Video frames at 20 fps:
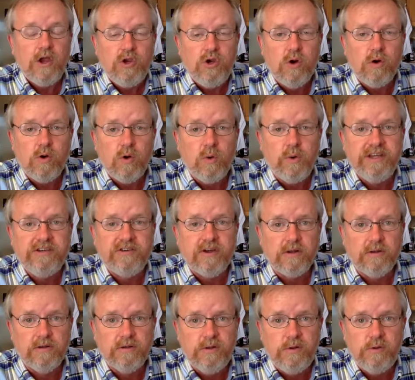you're going
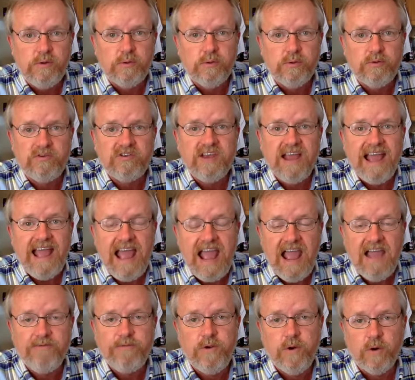to lose
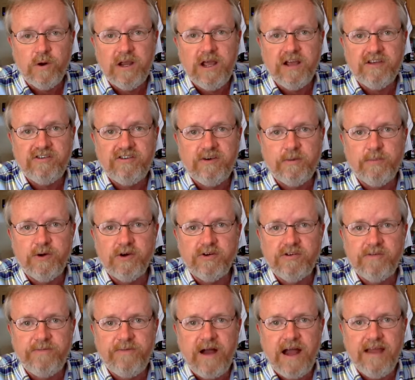half your
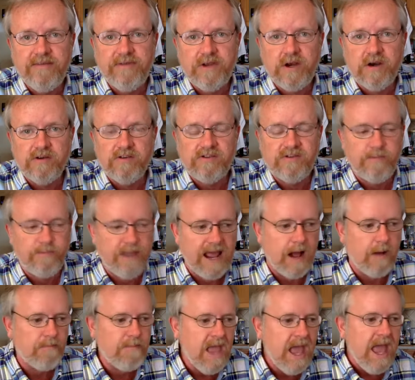customers 5 years from
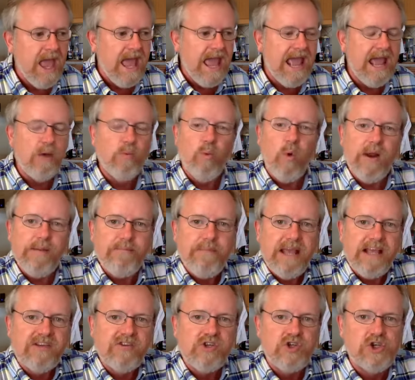now. And what
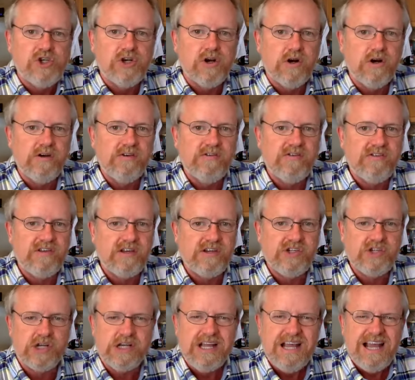makes churn
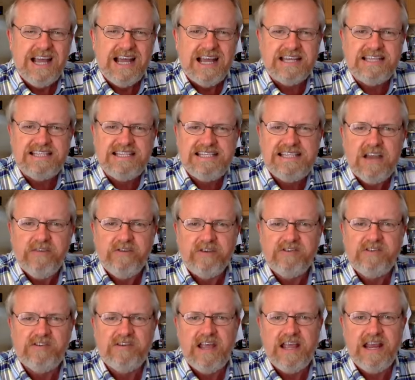such a
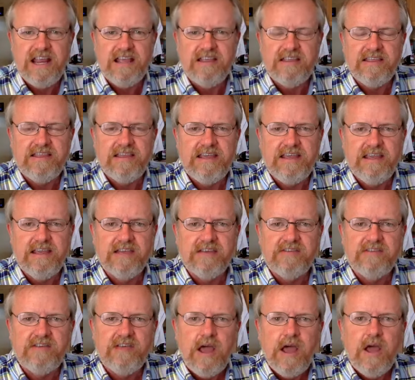devastating thing
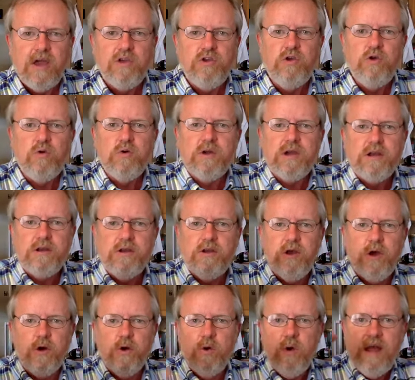is you can
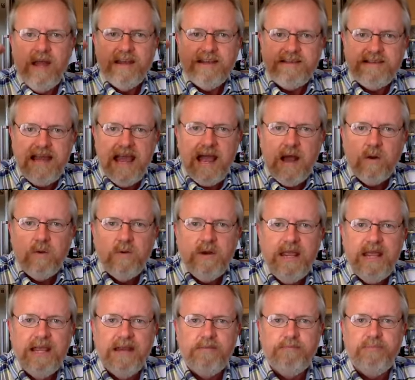go down
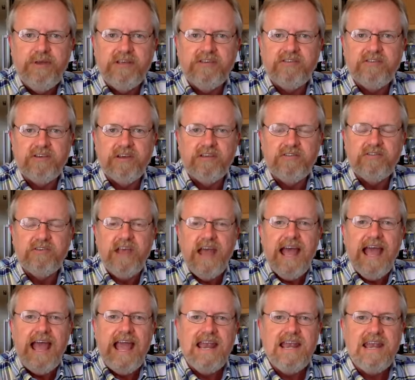in business
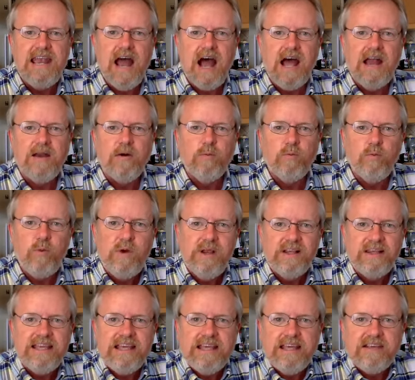and not
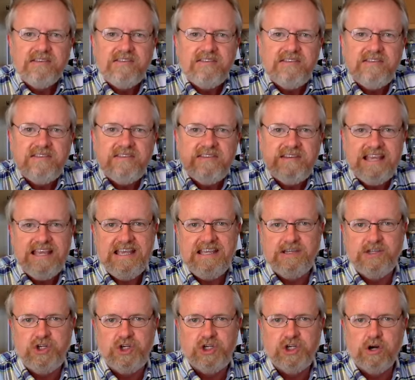really
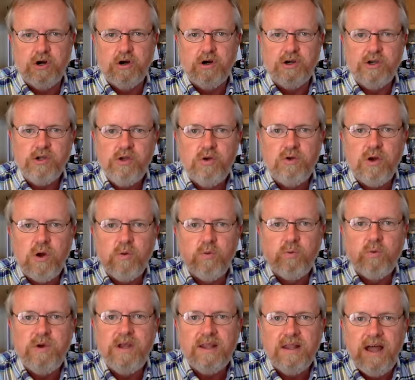see churn. You
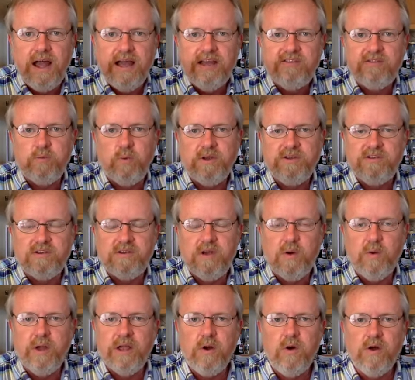don't realize what's
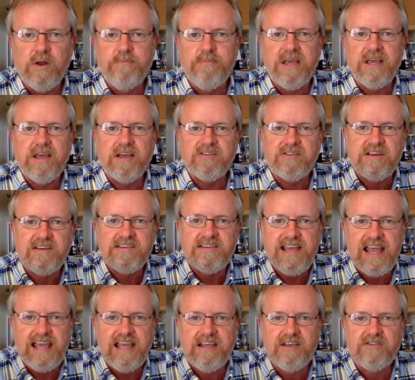going on because it
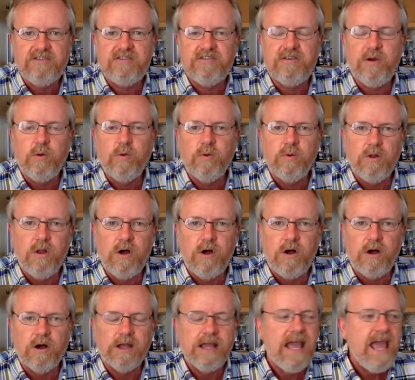takes so
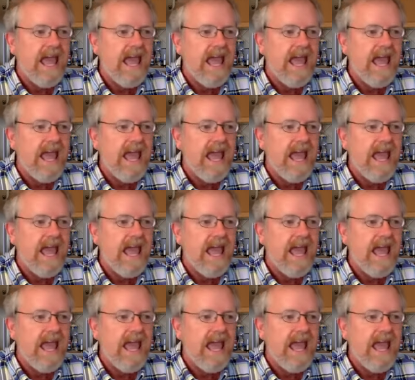long.